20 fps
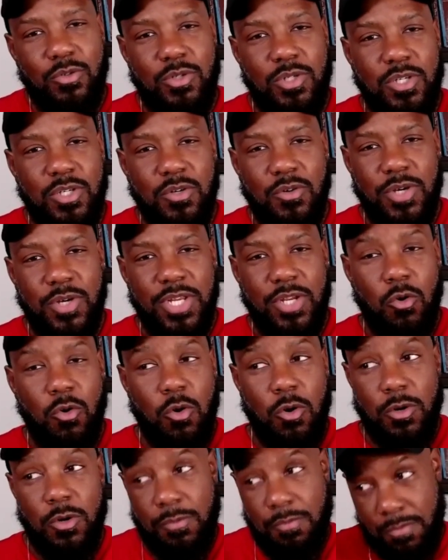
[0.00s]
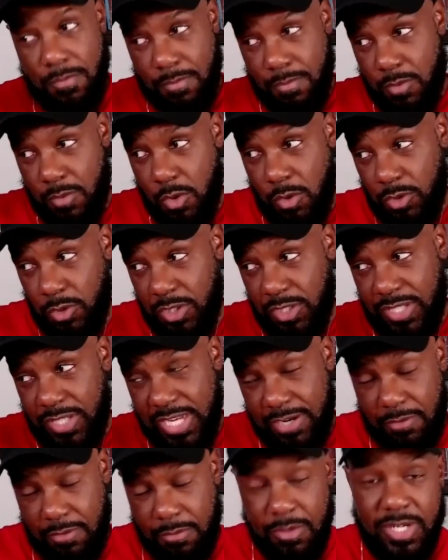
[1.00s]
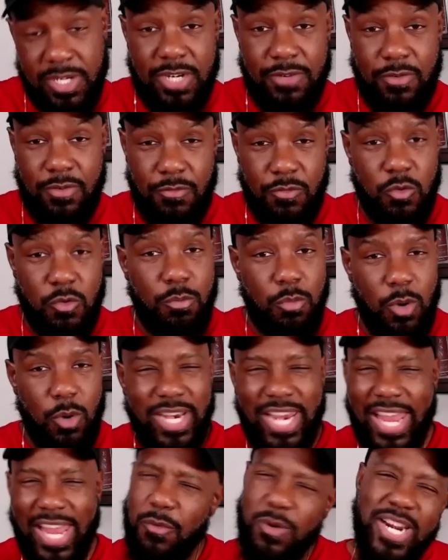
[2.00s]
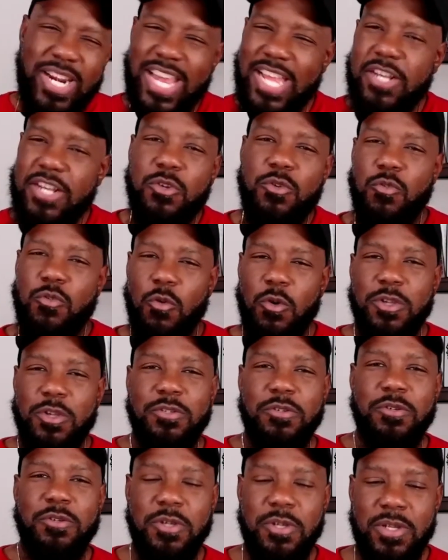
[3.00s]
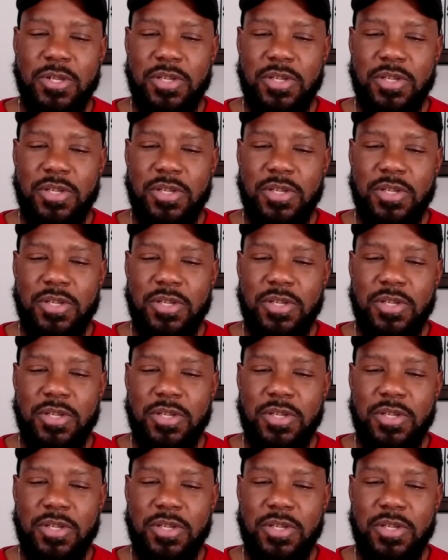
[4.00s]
to a degree or you know just seeing it from a different viewpoint like what did that do for you